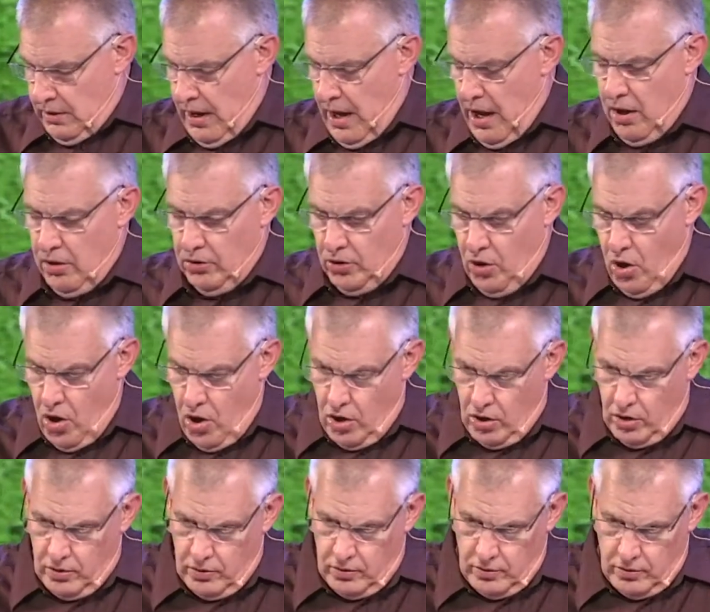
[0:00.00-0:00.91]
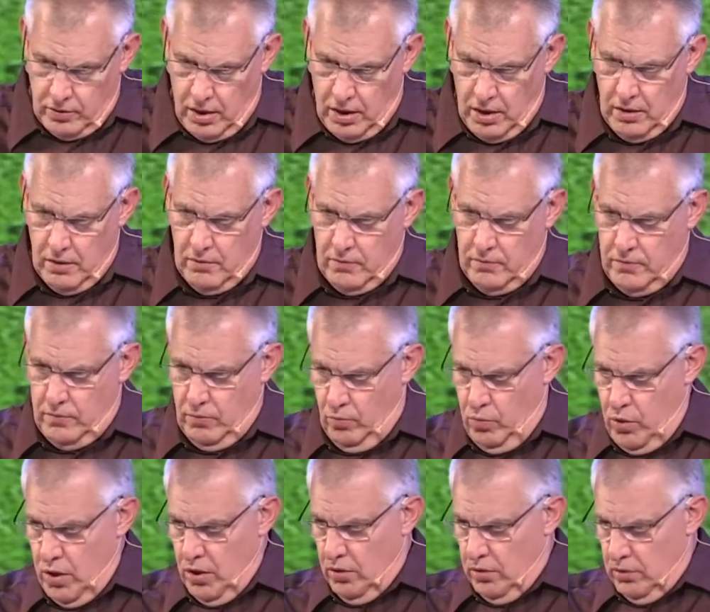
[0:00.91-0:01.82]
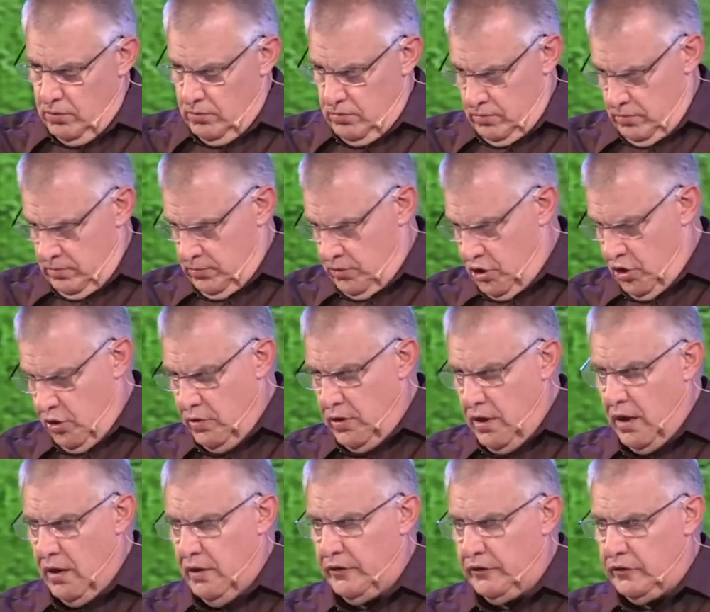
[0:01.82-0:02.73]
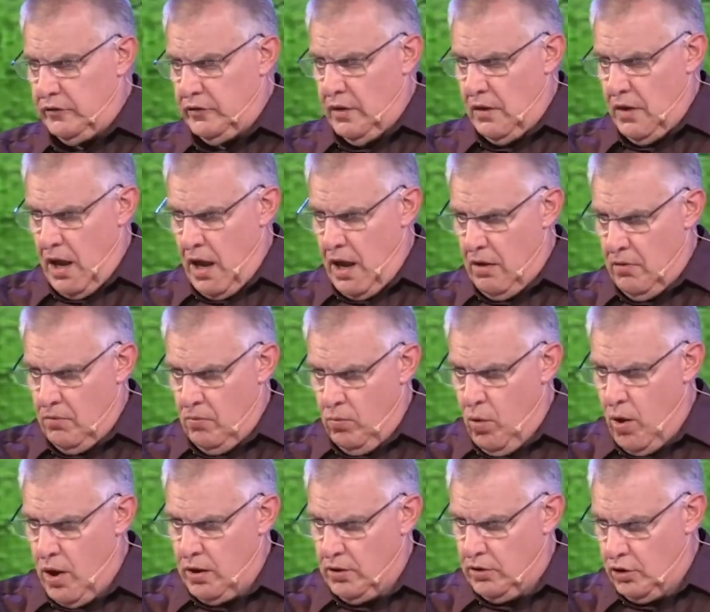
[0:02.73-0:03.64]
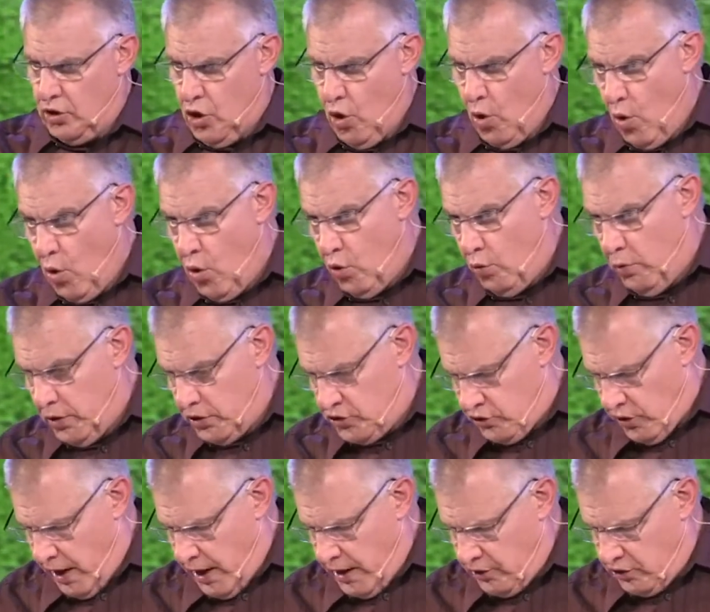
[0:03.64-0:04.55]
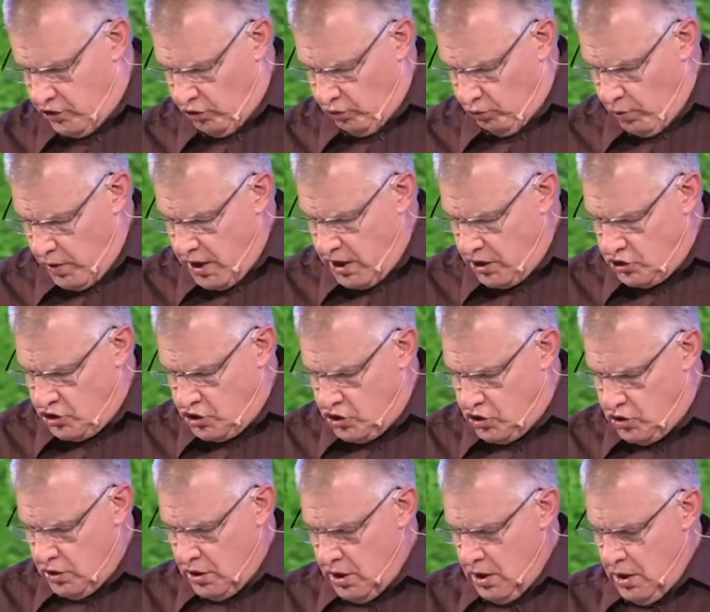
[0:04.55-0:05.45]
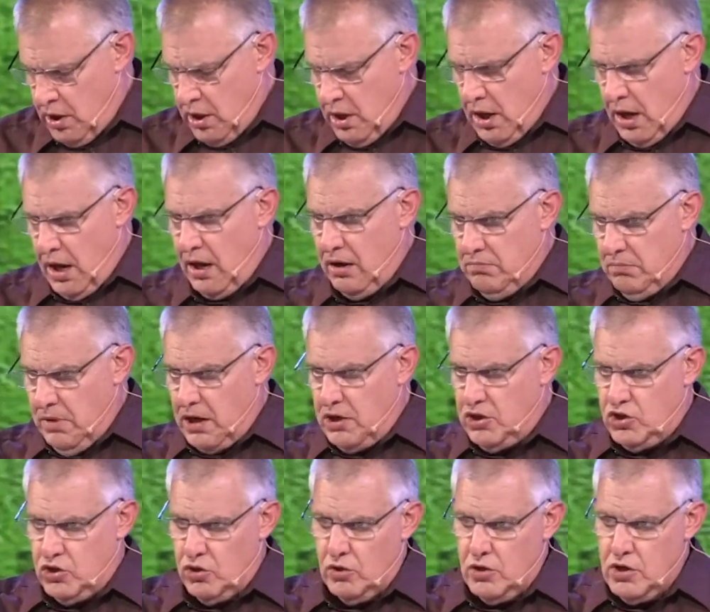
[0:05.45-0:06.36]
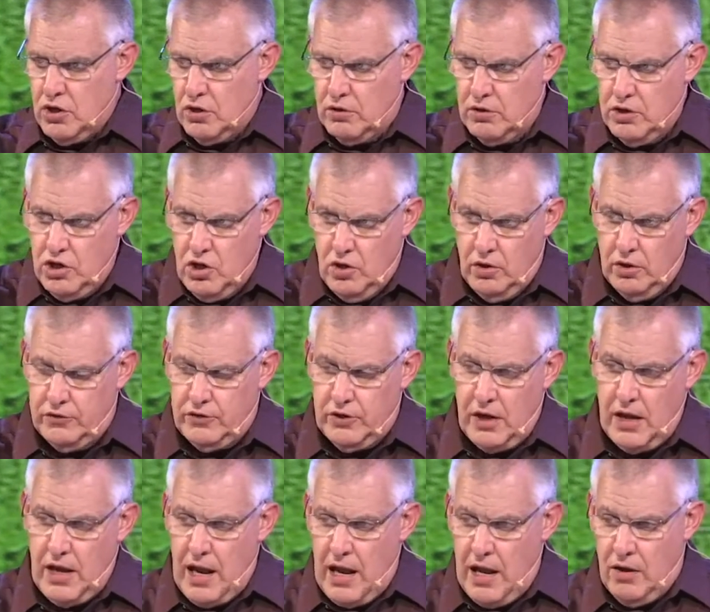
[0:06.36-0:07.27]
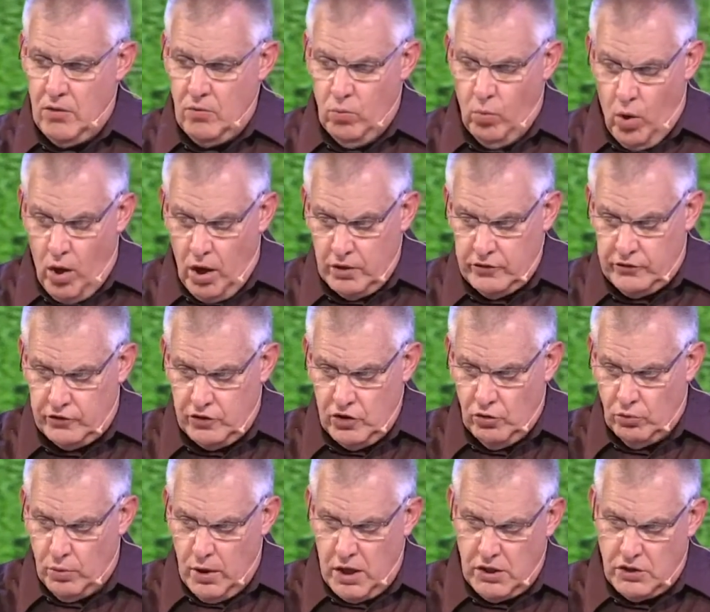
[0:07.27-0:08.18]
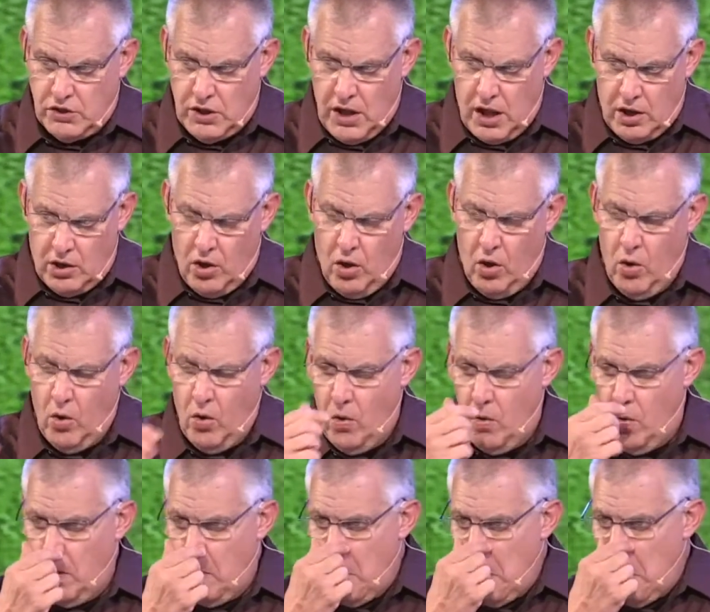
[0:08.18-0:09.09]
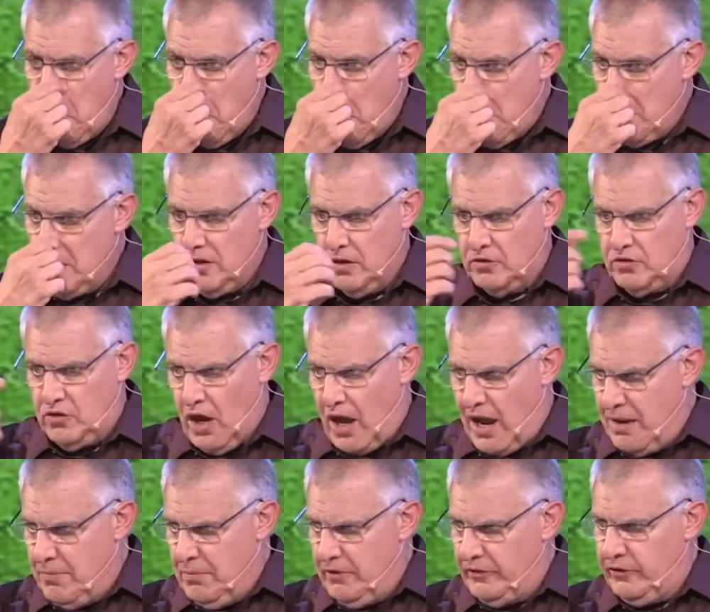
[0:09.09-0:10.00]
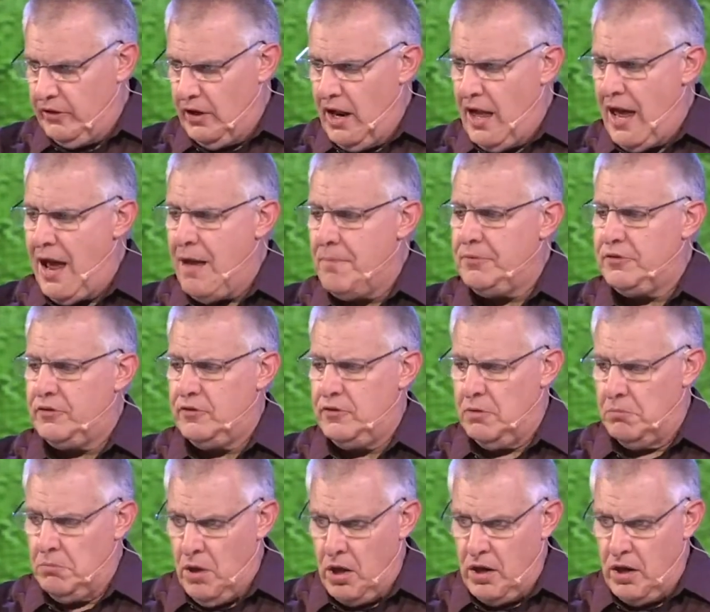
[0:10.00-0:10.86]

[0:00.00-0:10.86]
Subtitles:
How long we'll do this, what goal we're trying to reach, and make sure you're in unity. And once you reach that goal, the time has elapsed, the